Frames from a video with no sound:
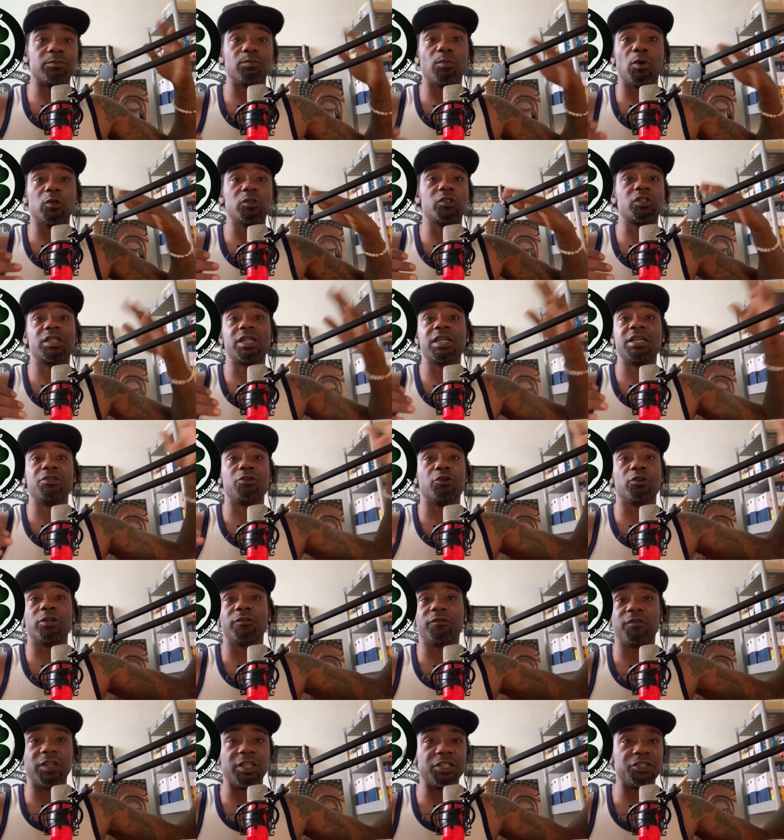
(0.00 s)
most in your
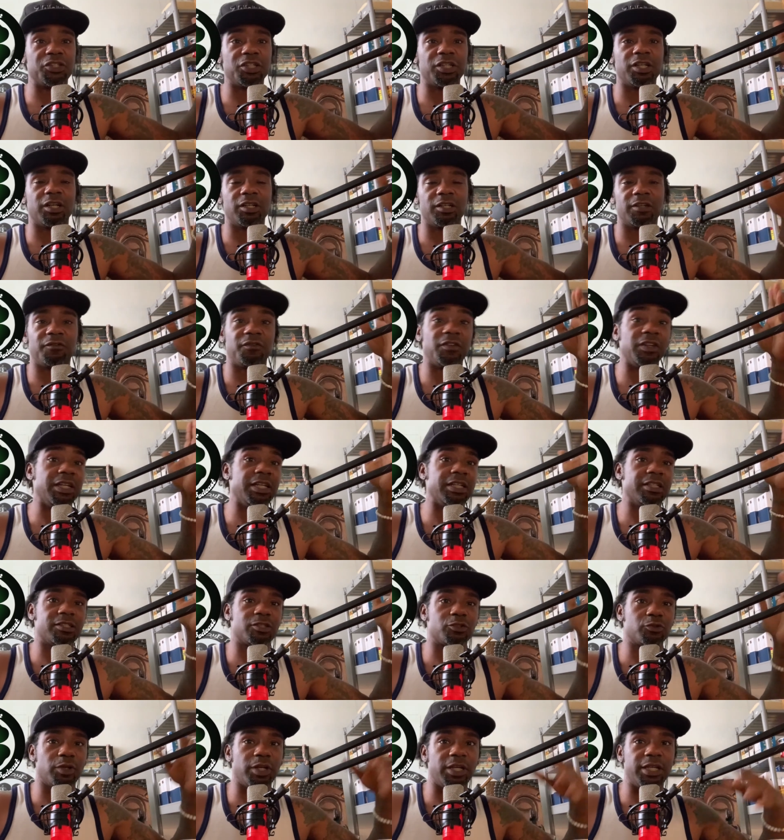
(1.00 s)
division
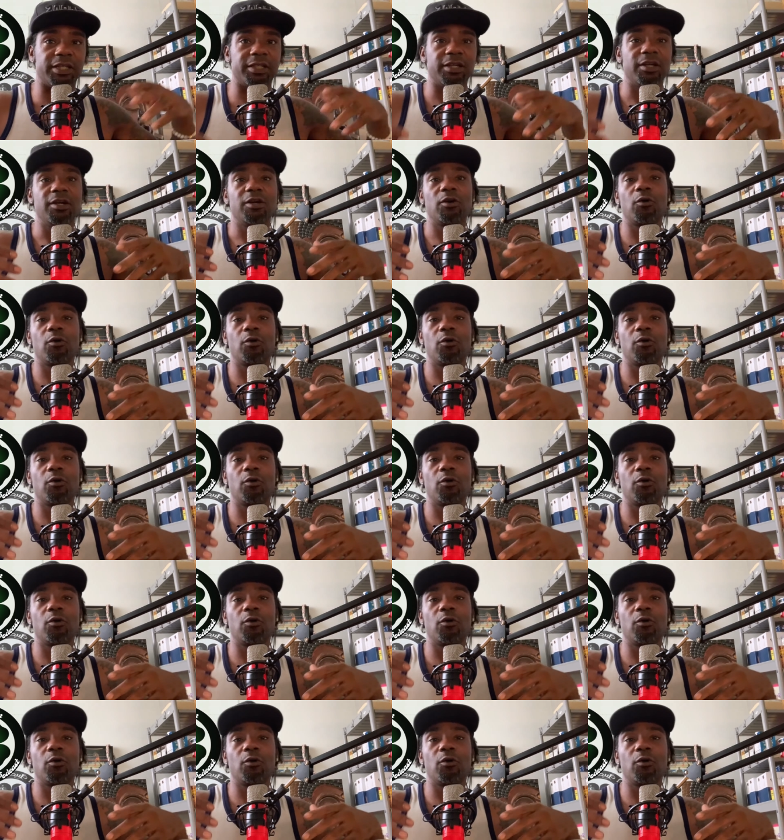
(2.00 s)
undefeated streak,